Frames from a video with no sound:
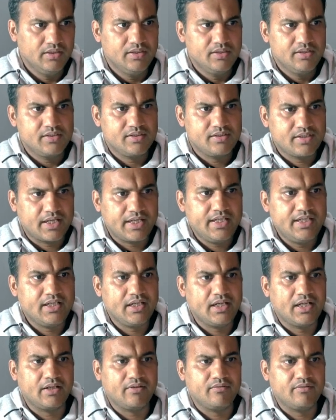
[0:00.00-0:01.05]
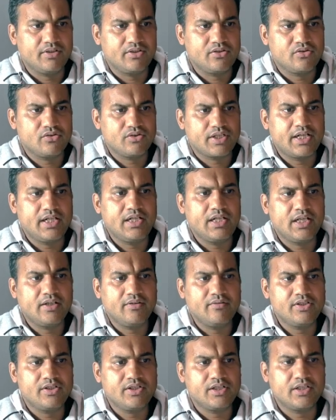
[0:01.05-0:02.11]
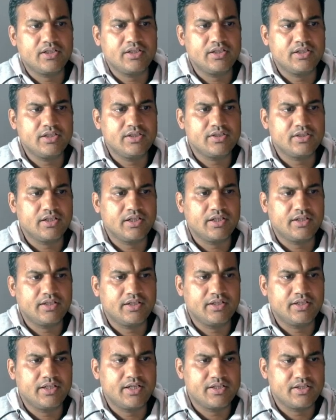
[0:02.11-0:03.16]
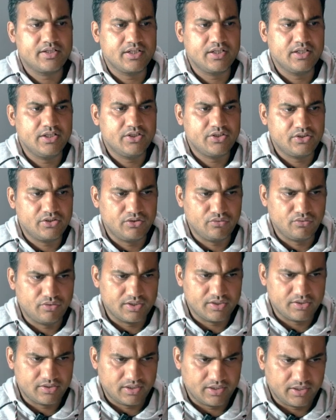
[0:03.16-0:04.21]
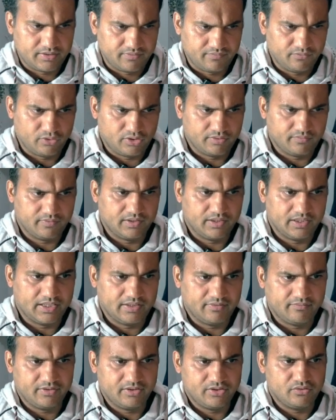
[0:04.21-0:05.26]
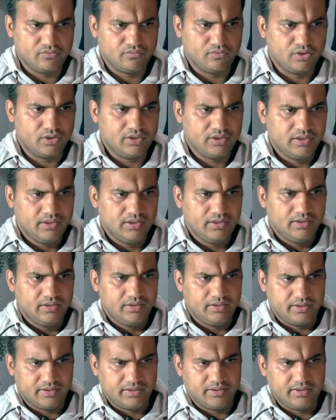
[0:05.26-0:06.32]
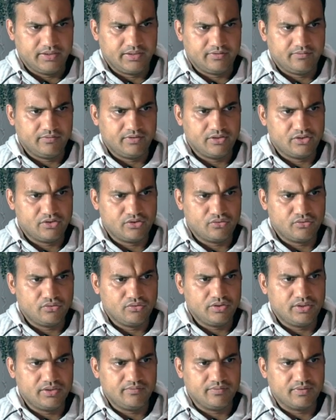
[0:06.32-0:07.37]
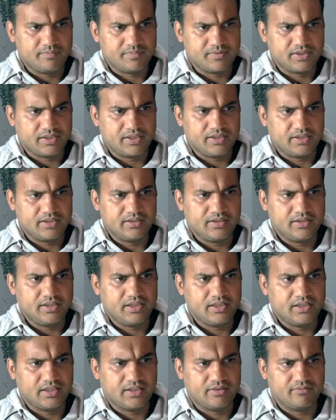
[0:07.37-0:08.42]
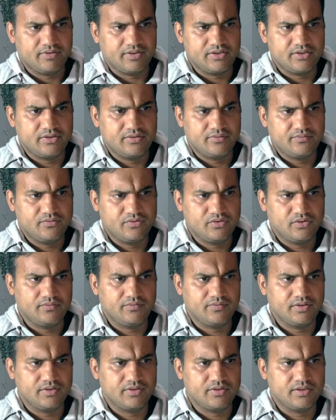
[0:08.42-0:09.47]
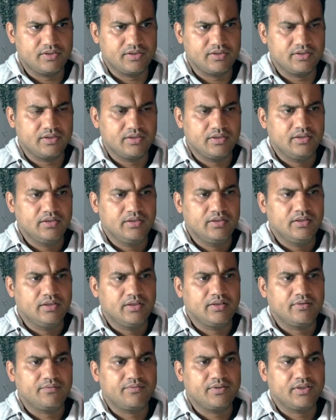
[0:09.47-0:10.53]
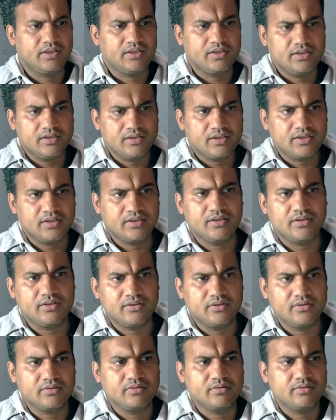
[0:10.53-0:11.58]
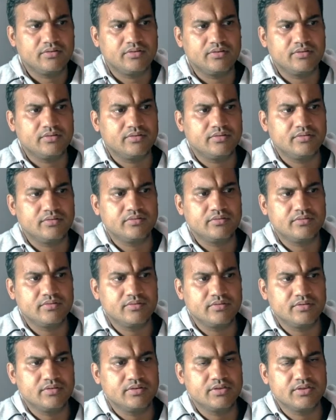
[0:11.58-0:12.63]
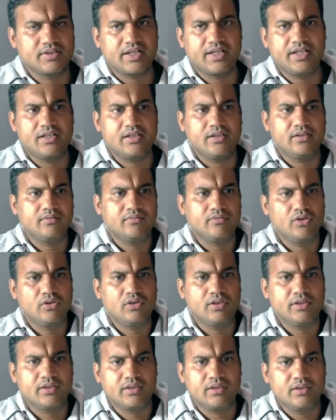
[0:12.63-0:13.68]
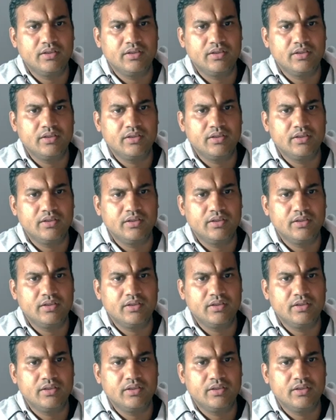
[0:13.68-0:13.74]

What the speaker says: Site language. So site language currently is selected as English. You can select whatever language you want. and it will show the website in that language. So if I say African, then the site, all the